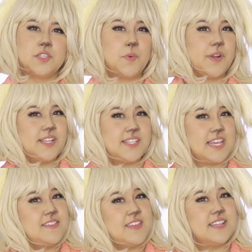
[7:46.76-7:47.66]
So we're gonna
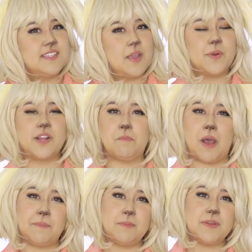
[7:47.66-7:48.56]
take these and we're gonna
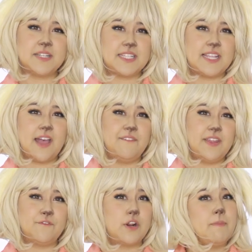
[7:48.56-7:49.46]
pop them into the
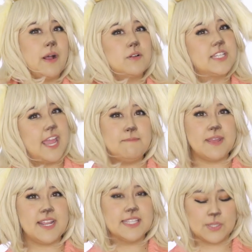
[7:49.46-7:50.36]
oven for about 10
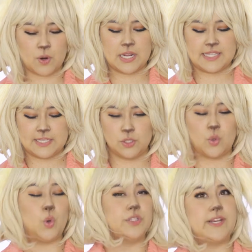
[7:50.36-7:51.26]
minutes or until
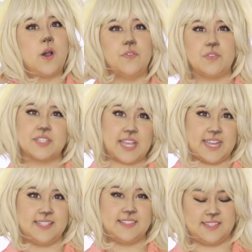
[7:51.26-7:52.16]
golden on the
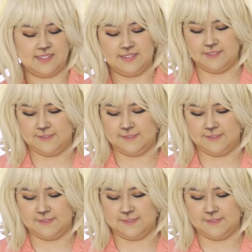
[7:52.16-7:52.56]
sides.